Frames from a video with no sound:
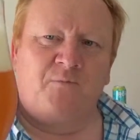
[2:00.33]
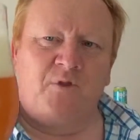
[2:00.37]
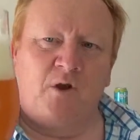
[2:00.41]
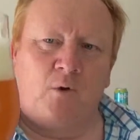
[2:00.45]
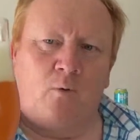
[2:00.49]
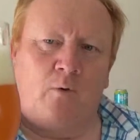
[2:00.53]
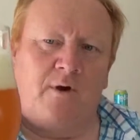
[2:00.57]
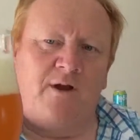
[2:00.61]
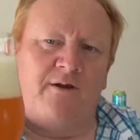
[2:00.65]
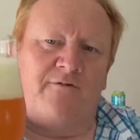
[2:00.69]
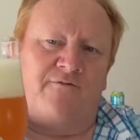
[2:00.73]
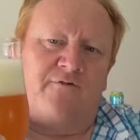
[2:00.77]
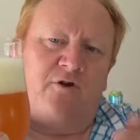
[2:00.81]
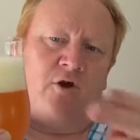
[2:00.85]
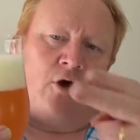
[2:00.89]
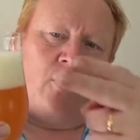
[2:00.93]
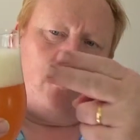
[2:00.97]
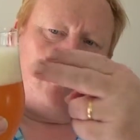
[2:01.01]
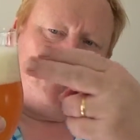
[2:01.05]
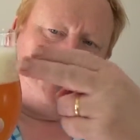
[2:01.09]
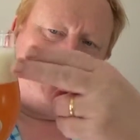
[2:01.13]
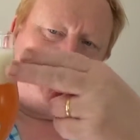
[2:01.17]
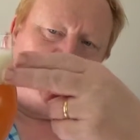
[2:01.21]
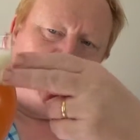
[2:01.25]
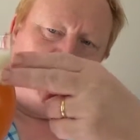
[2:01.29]
We have
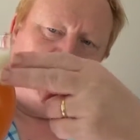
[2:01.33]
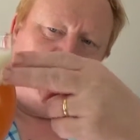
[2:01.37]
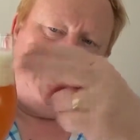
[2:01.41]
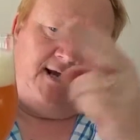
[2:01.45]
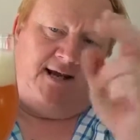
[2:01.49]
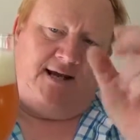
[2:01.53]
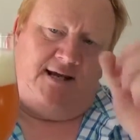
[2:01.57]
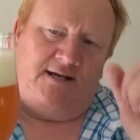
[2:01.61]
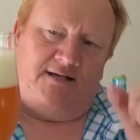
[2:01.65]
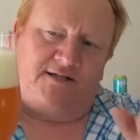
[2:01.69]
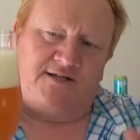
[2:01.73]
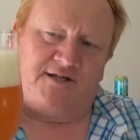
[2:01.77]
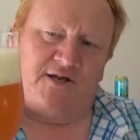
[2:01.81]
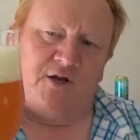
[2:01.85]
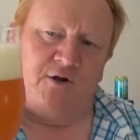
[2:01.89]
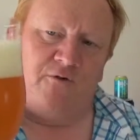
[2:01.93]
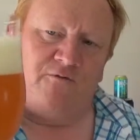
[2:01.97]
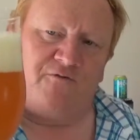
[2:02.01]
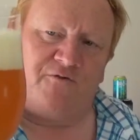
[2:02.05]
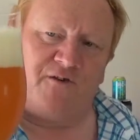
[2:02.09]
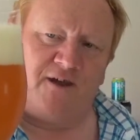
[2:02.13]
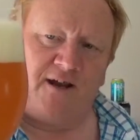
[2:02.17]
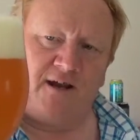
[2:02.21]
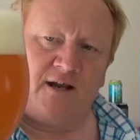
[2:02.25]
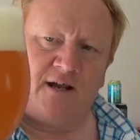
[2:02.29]
got a
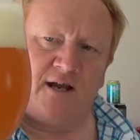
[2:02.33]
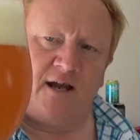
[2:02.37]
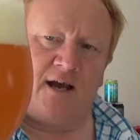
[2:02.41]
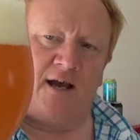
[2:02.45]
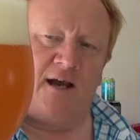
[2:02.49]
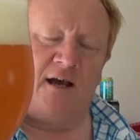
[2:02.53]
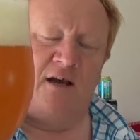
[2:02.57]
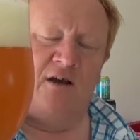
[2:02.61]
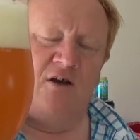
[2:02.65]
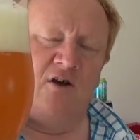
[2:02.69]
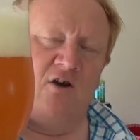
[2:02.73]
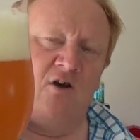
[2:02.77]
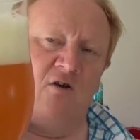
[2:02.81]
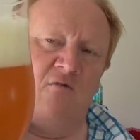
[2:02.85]
2-finger